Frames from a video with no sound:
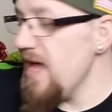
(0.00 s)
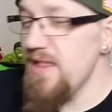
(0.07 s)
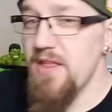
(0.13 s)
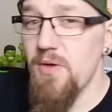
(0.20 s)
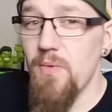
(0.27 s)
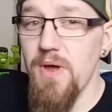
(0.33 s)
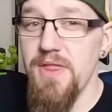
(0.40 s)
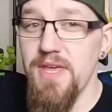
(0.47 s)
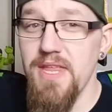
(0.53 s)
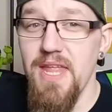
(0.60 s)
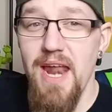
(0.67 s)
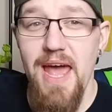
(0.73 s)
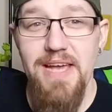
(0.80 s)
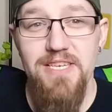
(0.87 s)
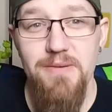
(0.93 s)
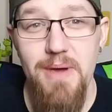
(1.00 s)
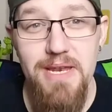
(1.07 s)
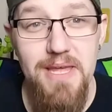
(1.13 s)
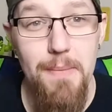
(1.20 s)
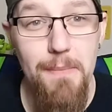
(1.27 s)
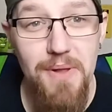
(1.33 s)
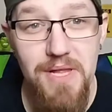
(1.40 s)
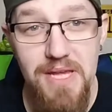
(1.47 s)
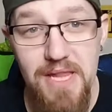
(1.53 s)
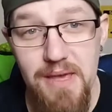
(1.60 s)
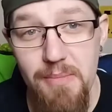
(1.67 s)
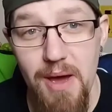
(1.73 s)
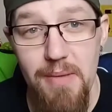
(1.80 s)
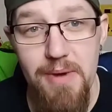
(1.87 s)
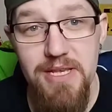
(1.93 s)
then the one thing that I actually made completely
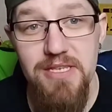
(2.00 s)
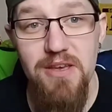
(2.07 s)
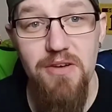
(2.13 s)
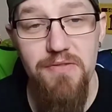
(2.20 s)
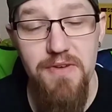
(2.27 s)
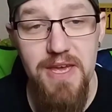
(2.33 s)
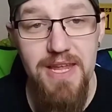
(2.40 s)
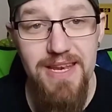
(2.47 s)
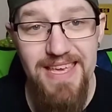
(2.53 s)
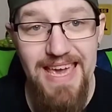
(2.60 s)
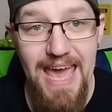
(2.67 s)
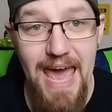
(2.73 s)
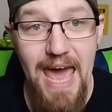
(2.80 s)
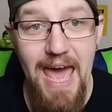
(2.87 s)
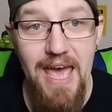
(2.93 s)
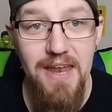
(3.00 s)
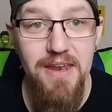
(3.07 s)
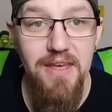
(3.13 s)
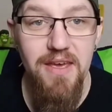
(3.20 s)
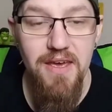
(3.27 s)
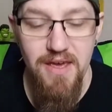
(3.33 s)
by myself in CAD,